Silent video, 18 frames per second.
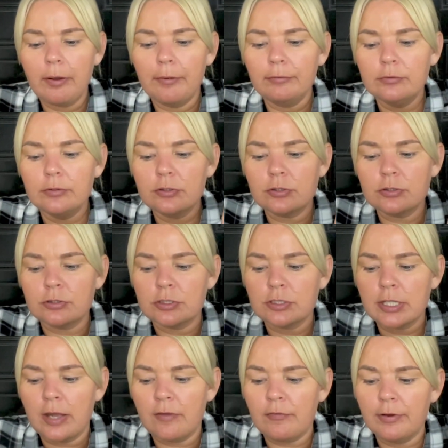This is just
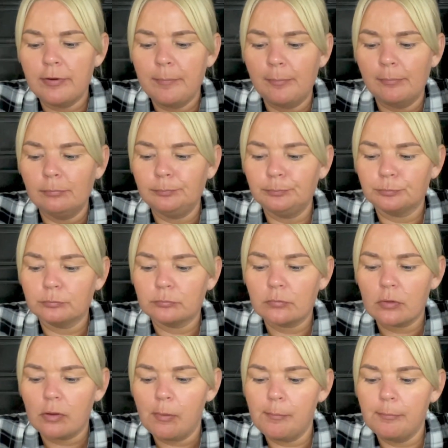heaven,
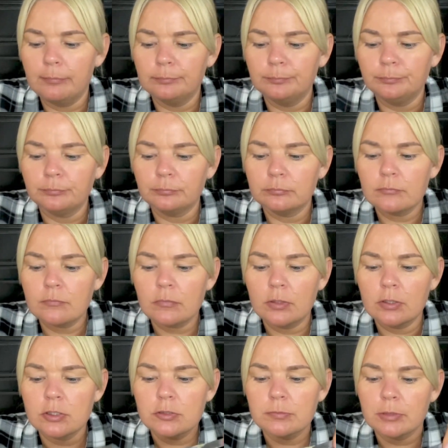
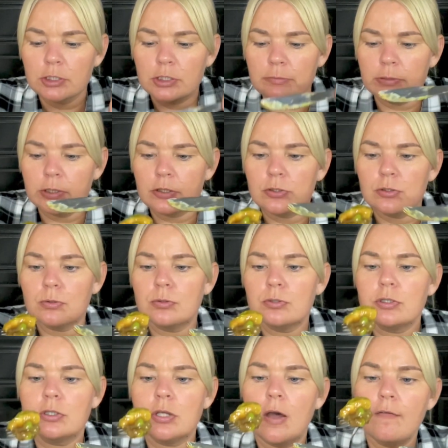especially when you're so
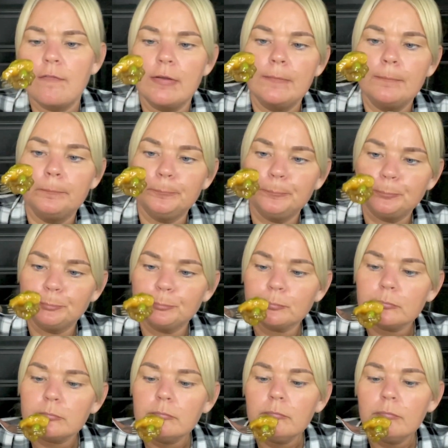starving.
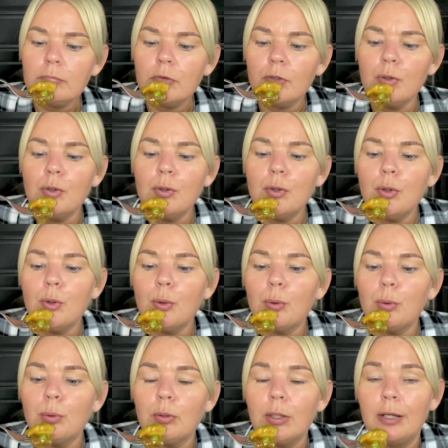
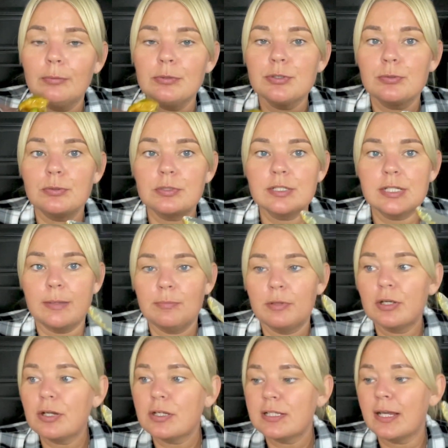I was so
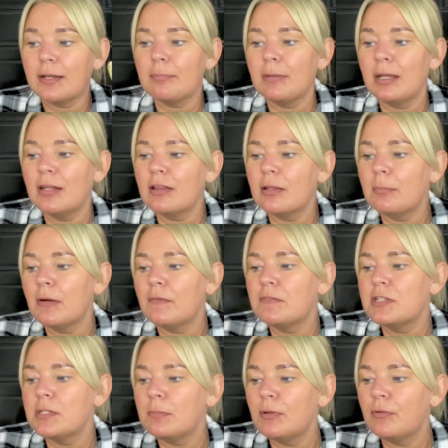tempted because I'd made them
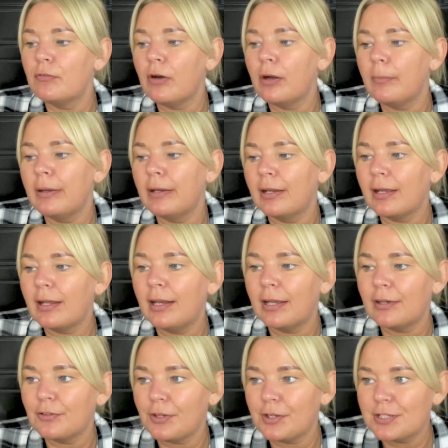obviously before I went to
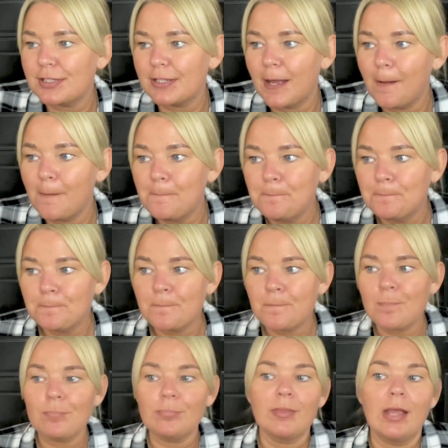collect Oscar.
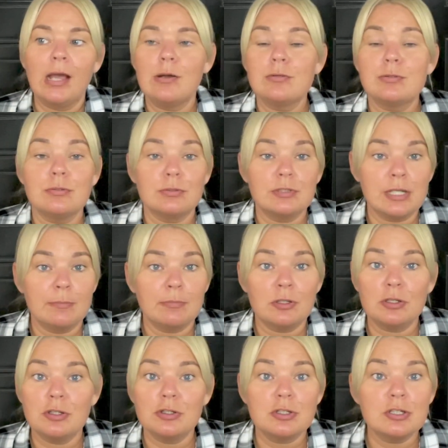I was so
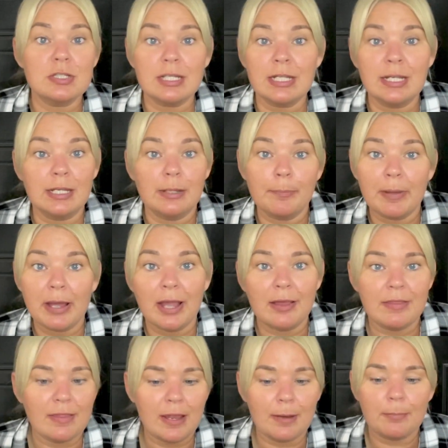tempted to just eat a
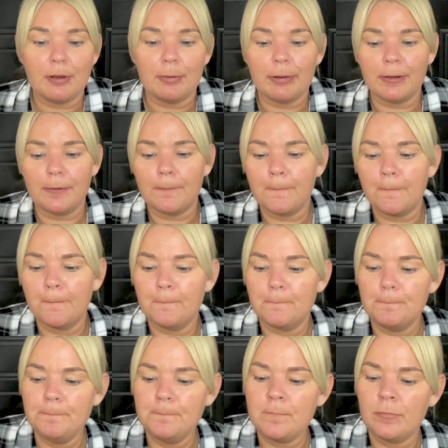pie then, but I went, no,
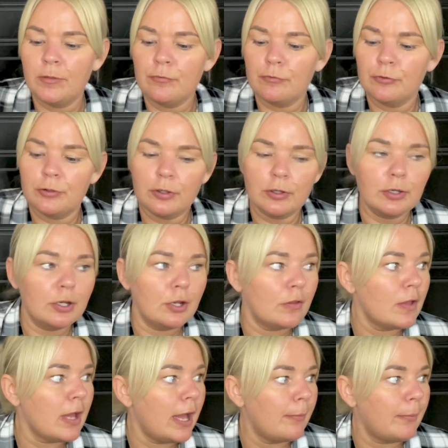you've only got
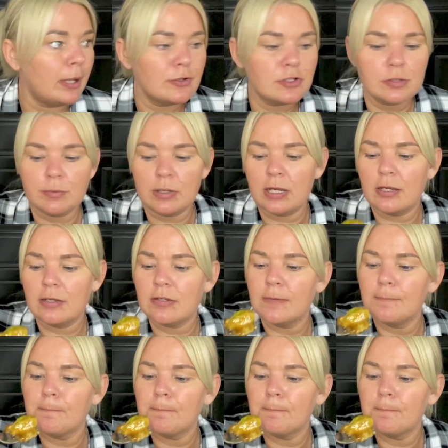another hour to wait.